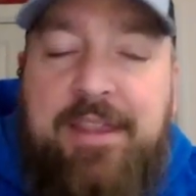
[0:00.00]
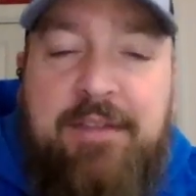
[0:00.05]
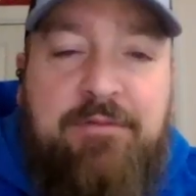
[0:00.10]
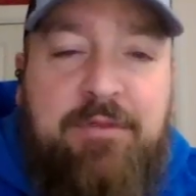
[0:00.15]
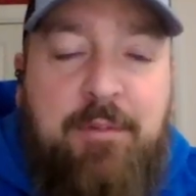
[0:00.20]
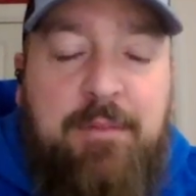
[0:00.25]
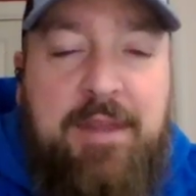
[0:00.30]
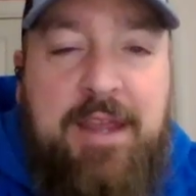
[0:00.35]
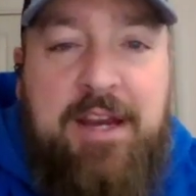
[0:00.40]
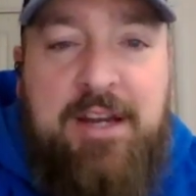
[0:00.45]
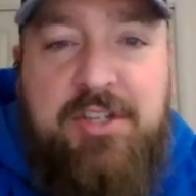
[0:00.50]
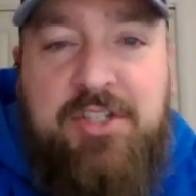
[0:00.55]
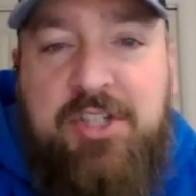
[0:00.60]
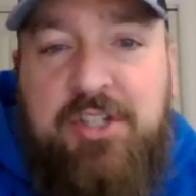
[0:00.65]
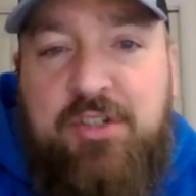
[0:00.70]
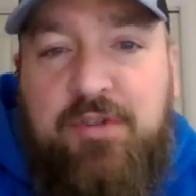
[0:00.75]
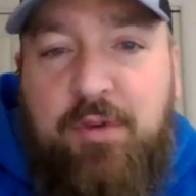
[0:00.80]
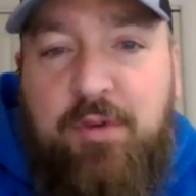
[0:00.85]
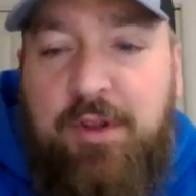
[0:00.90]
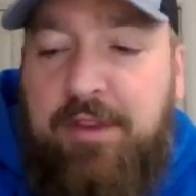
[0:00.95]
From there,
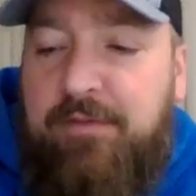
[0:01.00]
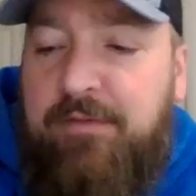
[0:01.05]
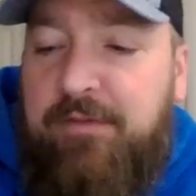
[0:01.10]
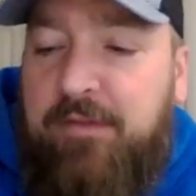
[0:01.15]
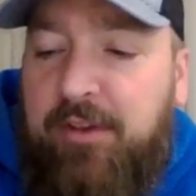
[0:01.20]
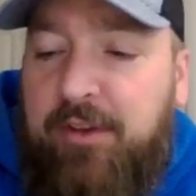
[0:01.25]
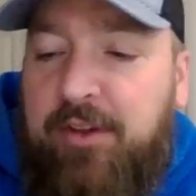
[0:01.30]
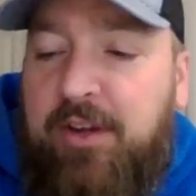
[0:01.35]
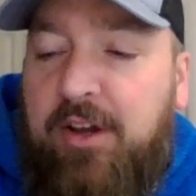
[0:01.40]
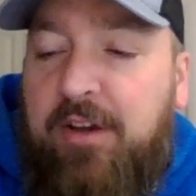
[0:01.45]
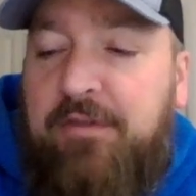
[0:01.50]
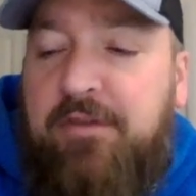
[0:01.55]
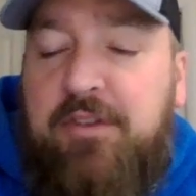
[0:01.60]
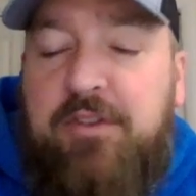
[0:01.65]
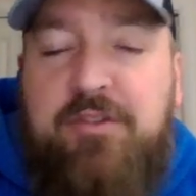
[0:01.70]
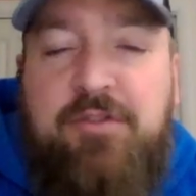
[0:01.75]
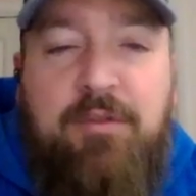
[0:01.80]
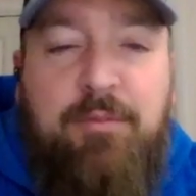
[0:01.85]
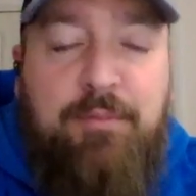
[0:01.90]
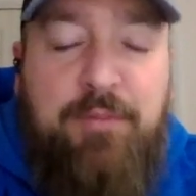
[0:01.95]
she joined the Philadelphia
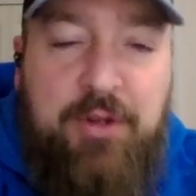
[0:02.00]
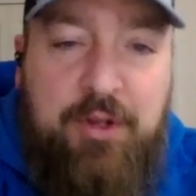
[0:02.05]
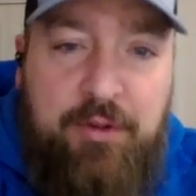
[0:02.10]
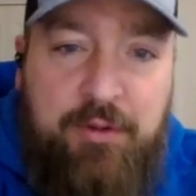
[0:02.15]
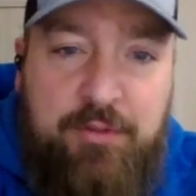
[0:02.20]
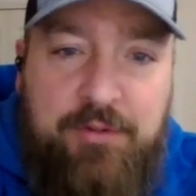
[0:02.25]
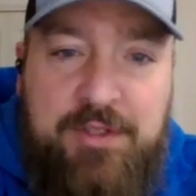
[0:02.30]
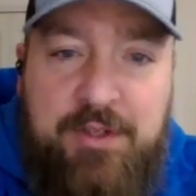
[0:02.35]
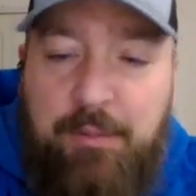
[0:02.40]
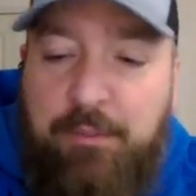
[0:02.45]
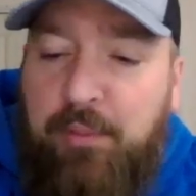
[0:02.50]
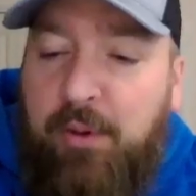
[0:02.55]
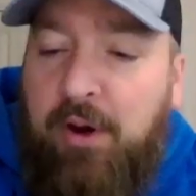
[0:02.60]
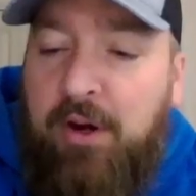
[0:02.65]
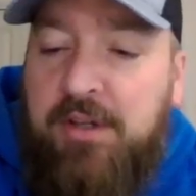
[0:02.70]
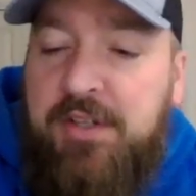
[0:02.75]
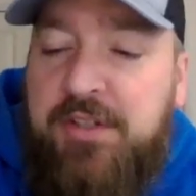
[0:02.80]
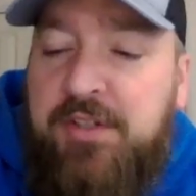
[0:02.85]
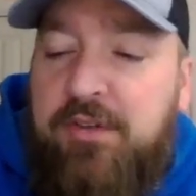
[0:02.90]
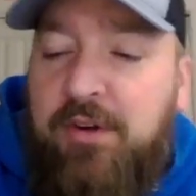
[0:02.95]
Tribunes, a
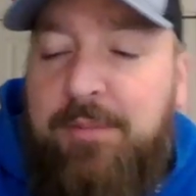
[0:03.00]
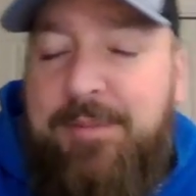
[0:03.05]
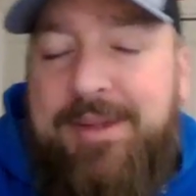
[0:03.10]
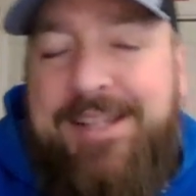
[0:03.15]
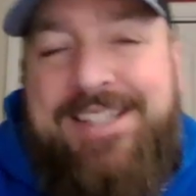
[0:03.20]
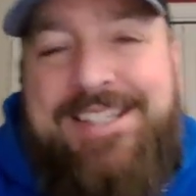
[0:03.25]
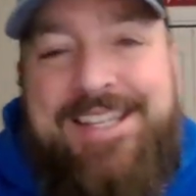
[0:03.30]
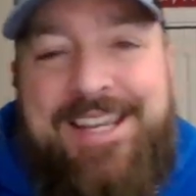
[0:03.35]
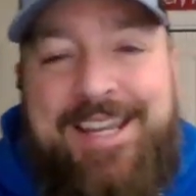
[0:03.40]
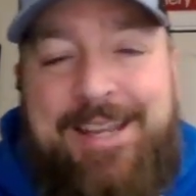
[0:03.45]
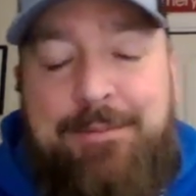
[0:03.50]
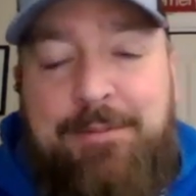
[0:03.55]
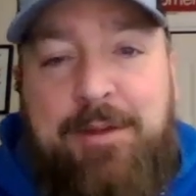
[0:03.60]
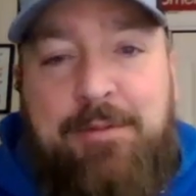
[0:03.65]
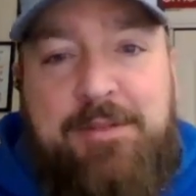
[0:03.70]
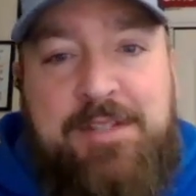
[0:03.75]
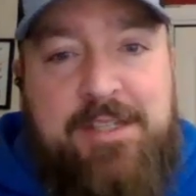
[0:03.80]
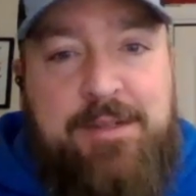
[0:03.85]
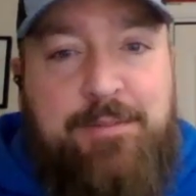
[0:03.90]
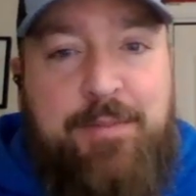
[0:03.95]
barnstorming team that
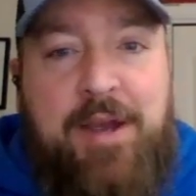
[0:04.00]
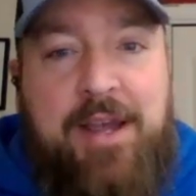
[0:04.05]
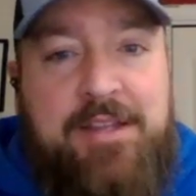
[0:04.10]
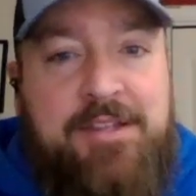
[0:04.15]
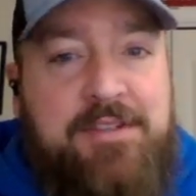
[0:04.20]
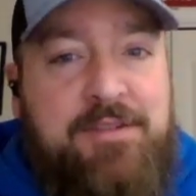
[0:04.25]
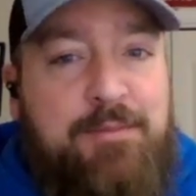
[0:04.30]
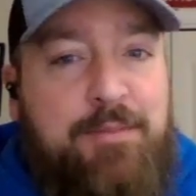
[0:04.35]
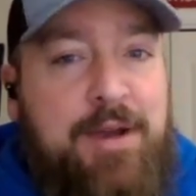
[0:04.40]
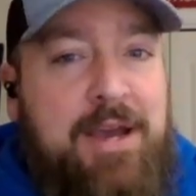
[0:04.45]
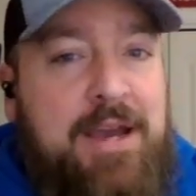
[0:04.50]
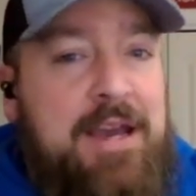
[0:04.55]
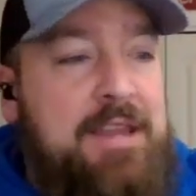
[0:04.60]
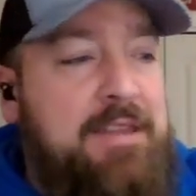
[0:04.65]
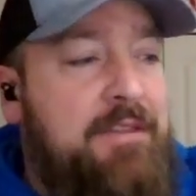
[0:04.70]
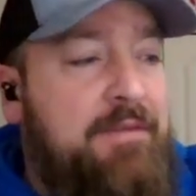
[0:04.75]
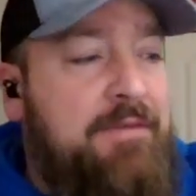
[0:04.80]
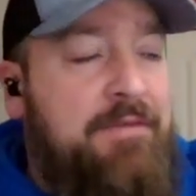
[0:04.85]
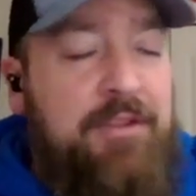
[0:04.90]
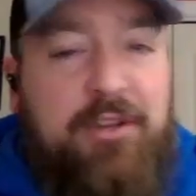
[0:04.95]
was sponsored by
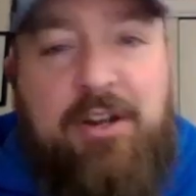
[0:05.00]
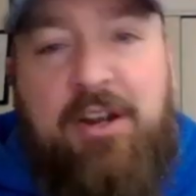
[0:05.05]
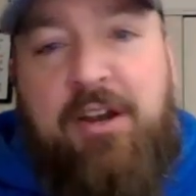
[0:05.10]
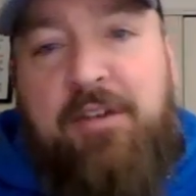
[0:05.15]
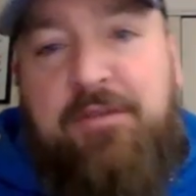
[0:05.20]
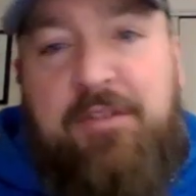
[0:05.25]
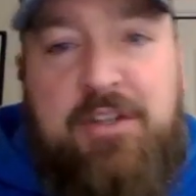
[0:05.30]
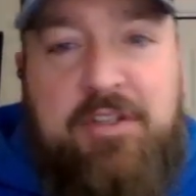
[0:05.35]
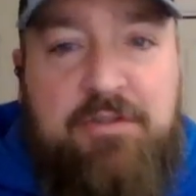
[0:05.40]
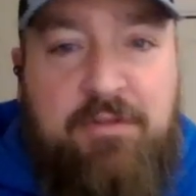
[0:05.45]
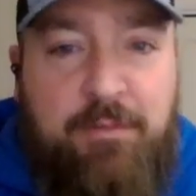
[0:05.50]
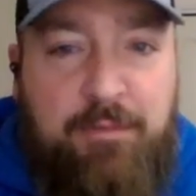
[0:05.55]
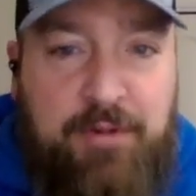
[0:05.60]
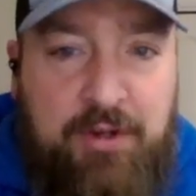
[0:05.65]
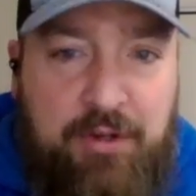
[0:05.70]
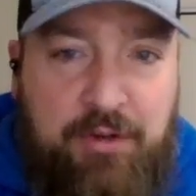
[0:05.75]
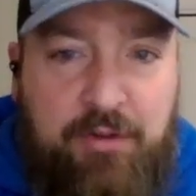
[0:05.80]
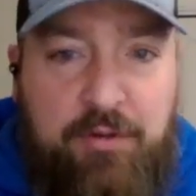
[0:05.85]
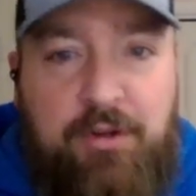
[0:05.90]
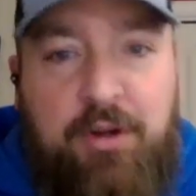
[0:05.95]
the Philadelphia
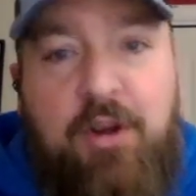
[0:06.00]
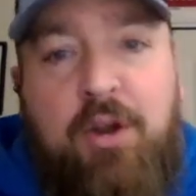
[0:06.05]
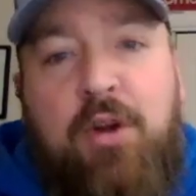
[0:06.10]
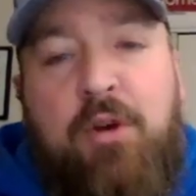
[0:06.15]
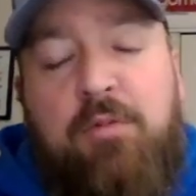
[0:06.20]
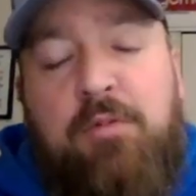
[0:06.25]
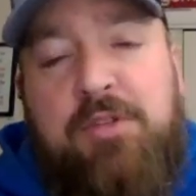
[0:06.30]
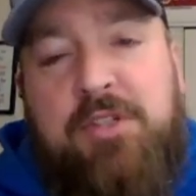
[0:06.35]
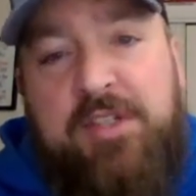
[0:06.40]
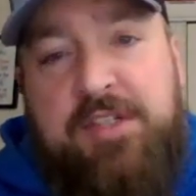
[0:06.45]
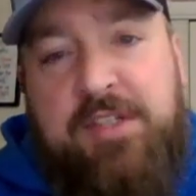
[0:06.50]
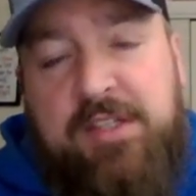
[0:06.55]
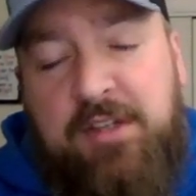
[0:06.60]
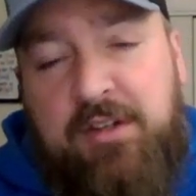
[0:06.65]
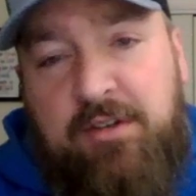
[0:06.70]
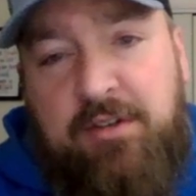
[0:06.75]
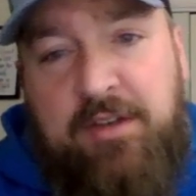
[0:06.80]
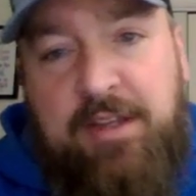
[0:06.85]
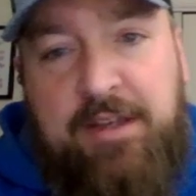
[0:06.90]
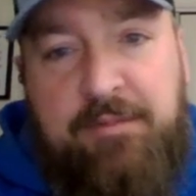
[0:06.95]
Tribune, which is
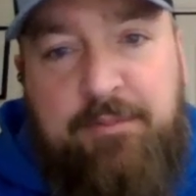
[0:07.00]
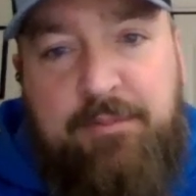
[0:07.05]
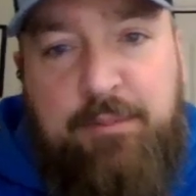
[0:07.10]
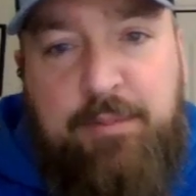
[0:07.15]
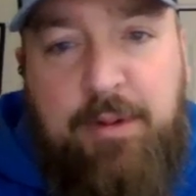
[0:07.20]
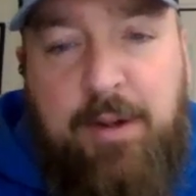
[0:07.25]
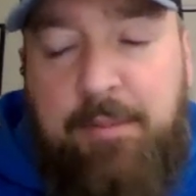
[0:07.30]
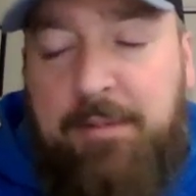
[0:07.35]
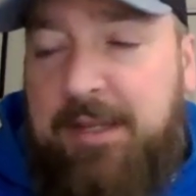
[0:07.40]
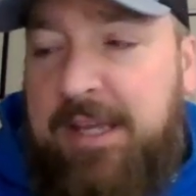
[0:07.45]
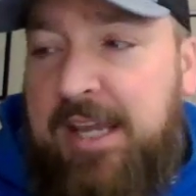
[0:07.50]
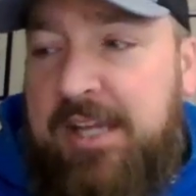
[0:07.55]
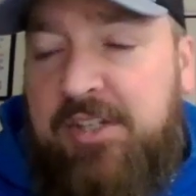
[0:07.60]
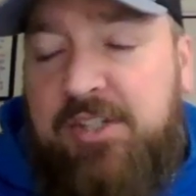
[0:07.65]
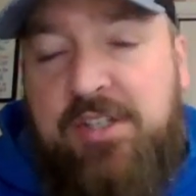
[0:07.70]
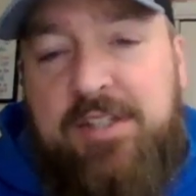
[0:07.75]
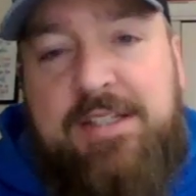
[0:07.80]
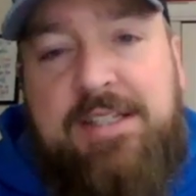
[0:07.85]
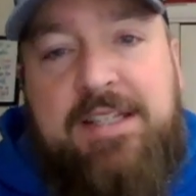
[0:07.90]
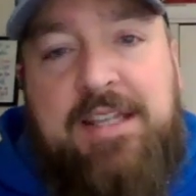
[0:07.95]
still in
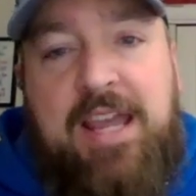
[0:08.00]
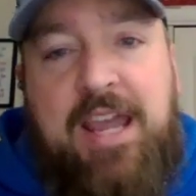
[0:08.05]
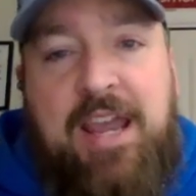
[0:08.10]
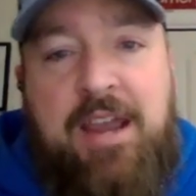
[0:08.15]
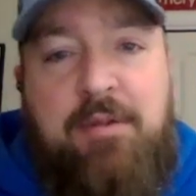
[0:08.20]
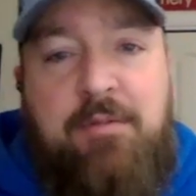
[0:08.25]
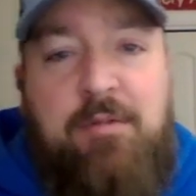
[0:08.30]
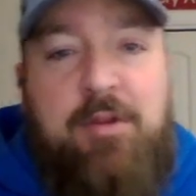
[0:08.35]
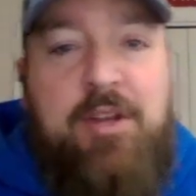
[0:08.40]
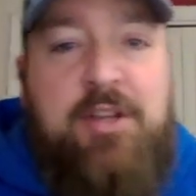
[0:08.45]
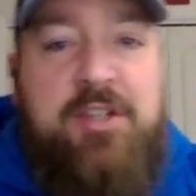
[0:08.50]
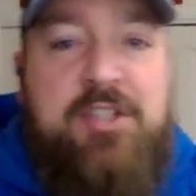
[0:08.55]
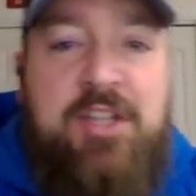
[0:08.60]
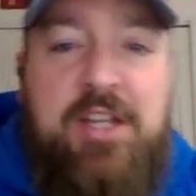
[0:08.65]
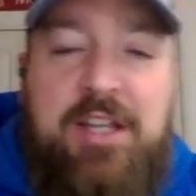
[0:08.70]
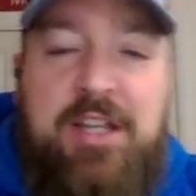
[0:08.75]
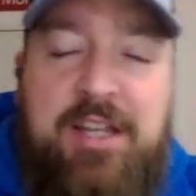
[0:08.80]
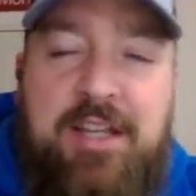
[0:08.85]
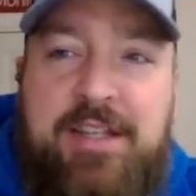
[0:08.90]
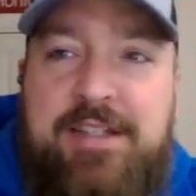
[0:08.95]
publication today, which
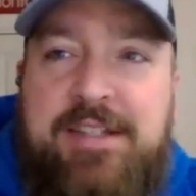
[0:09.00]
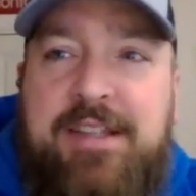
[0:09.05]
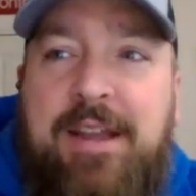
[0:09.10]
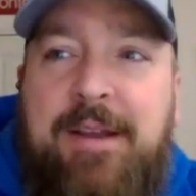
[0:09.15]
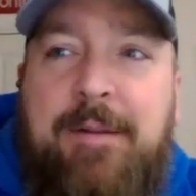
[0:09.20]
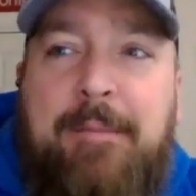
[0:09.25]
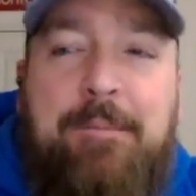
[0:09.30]
is,